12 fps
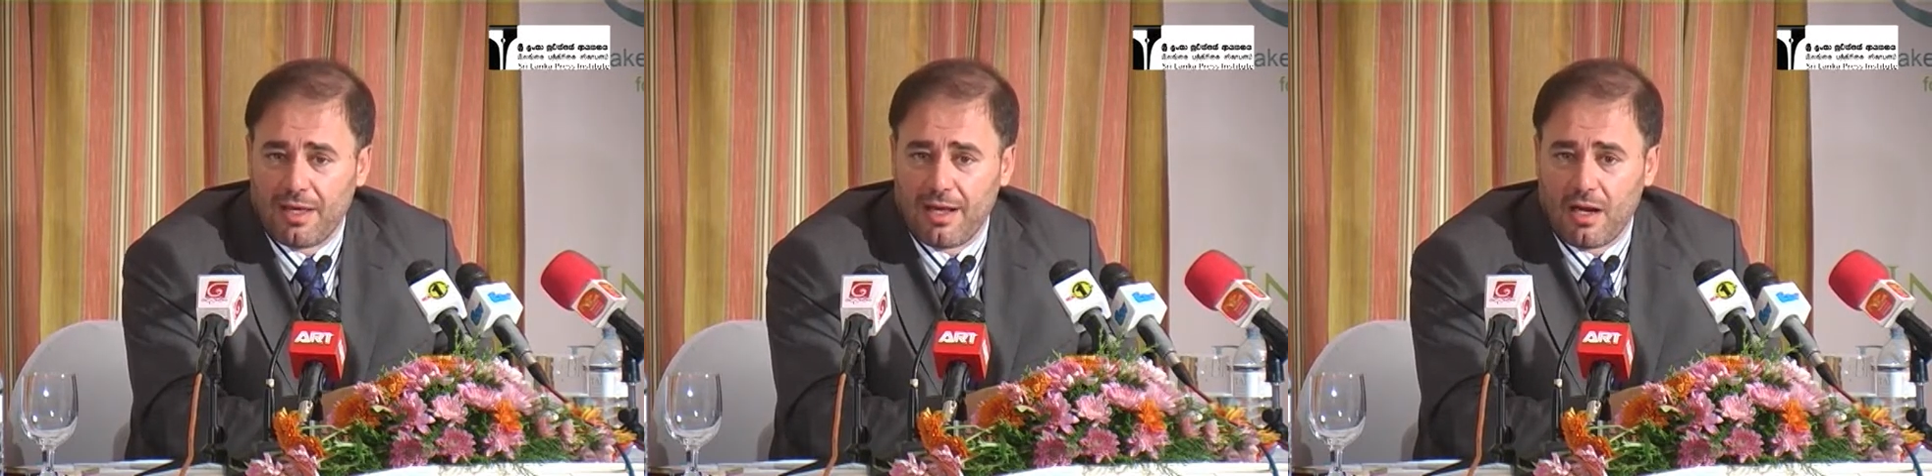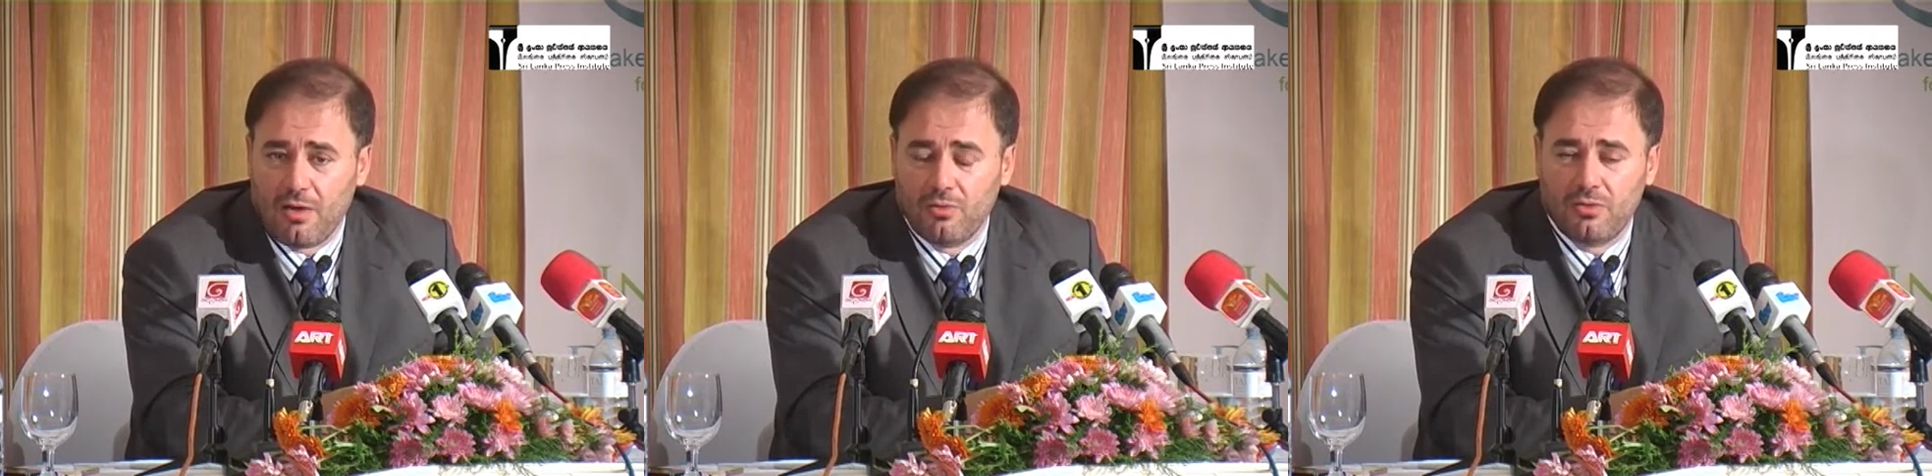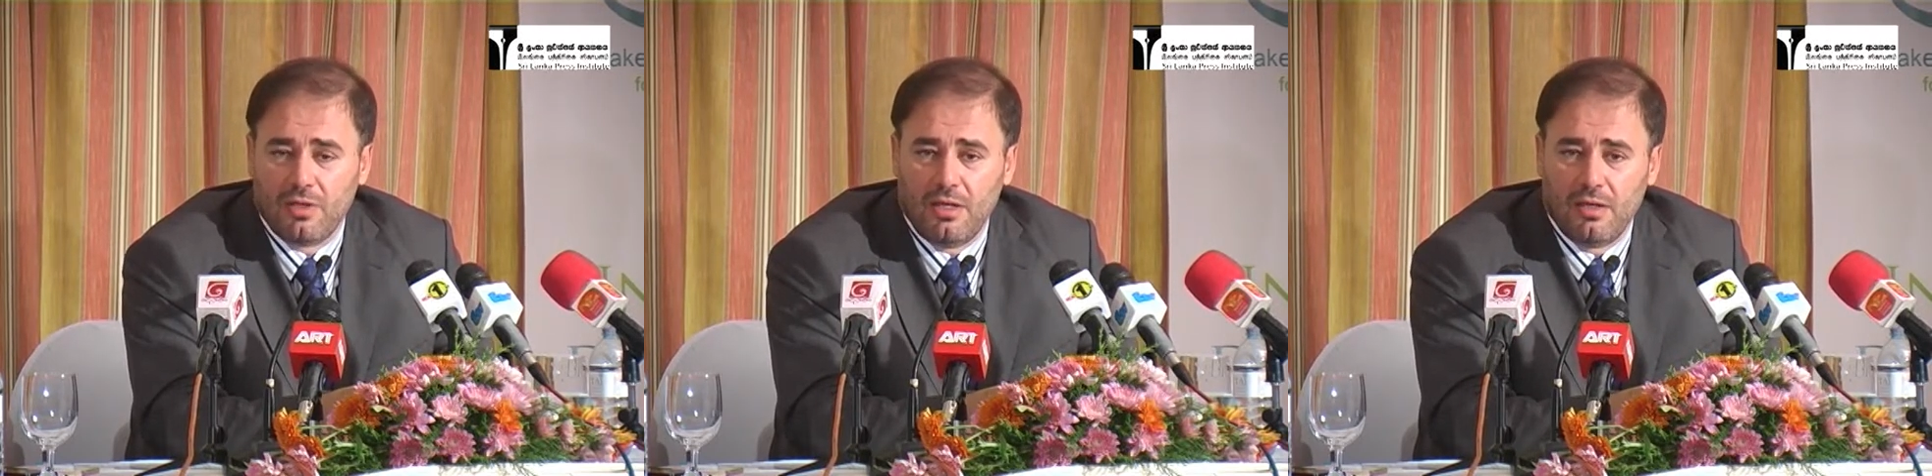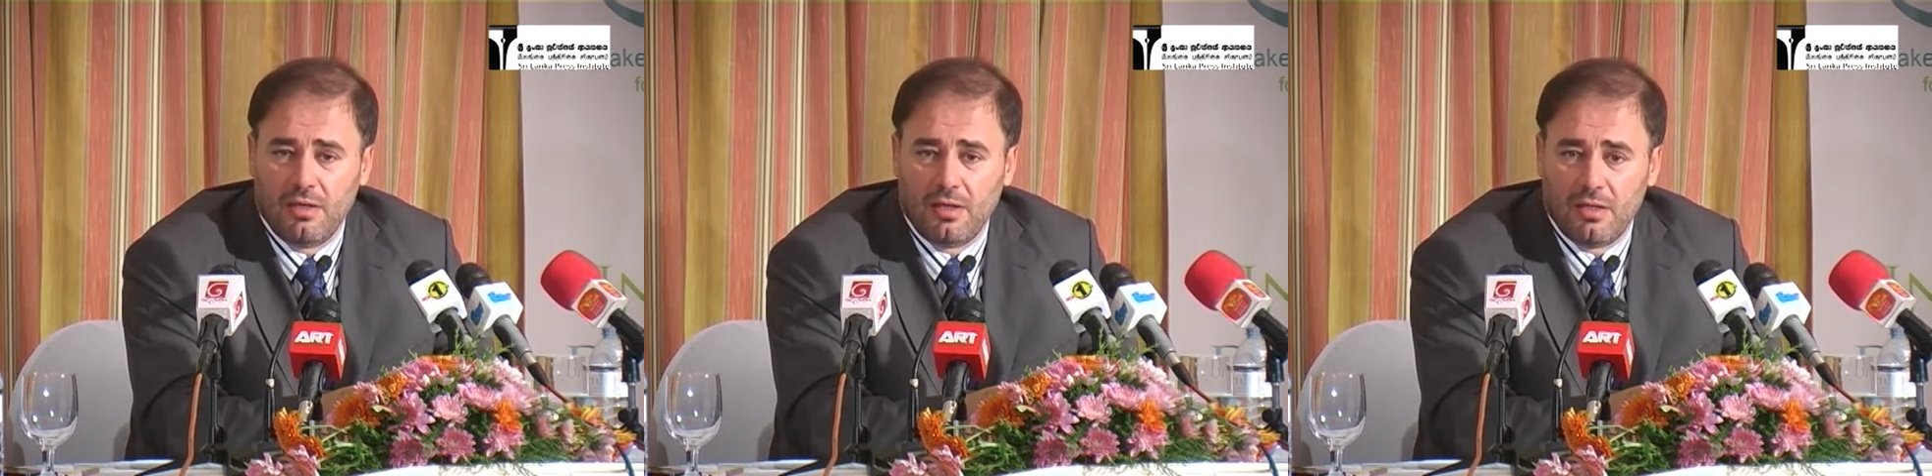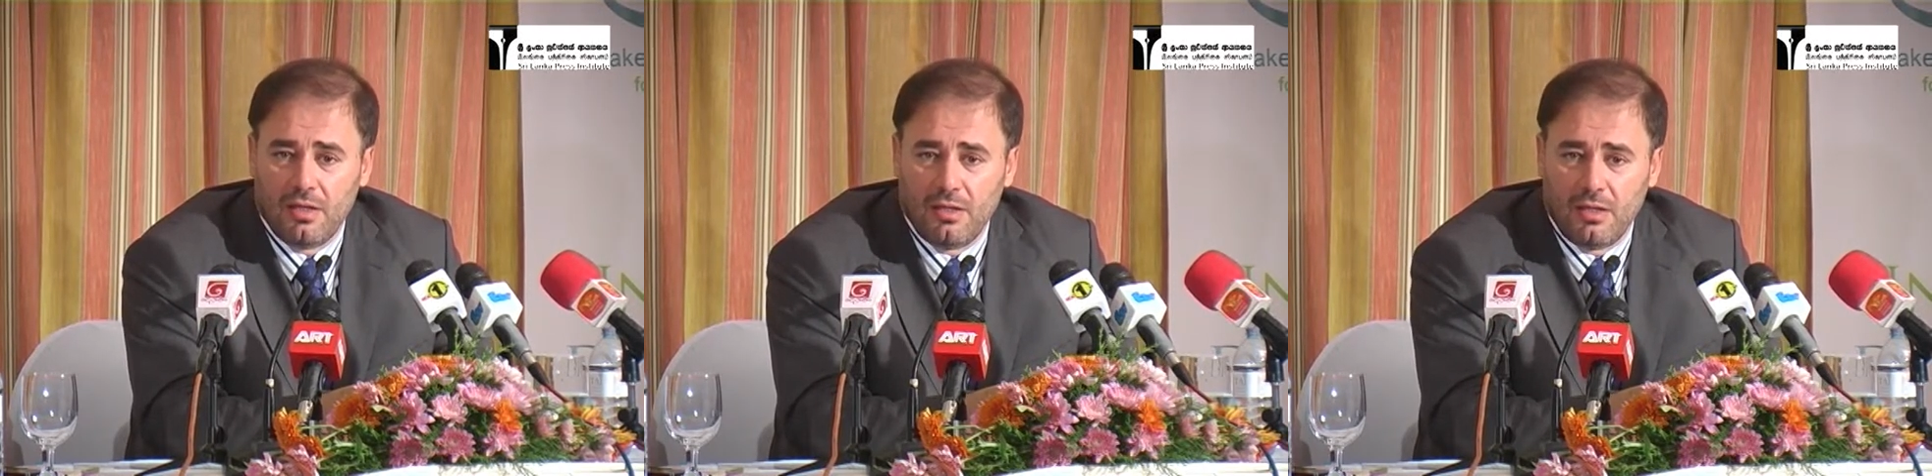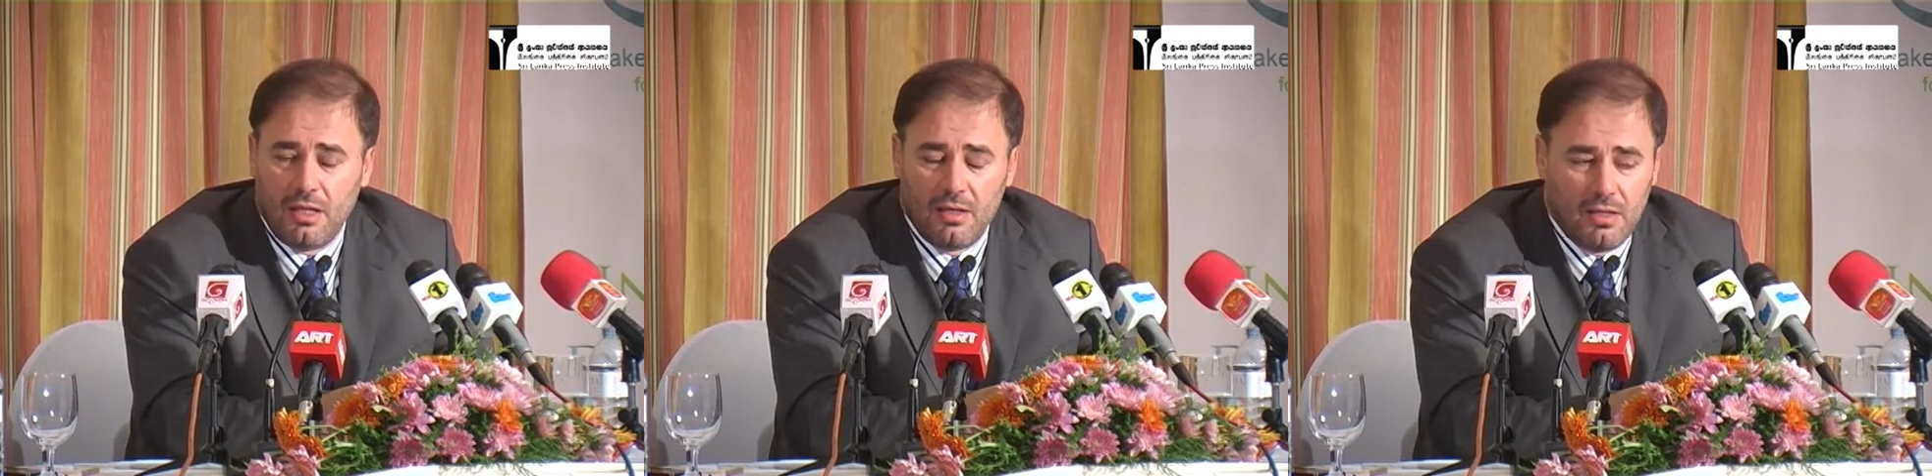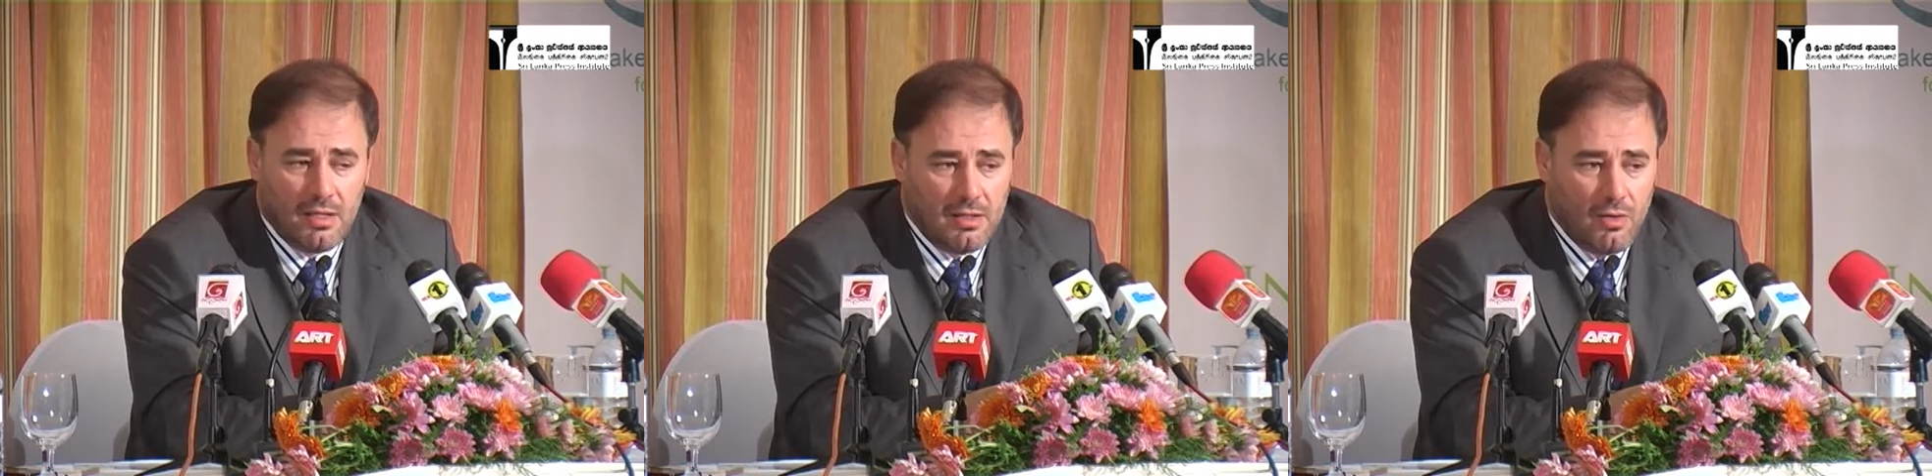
ground in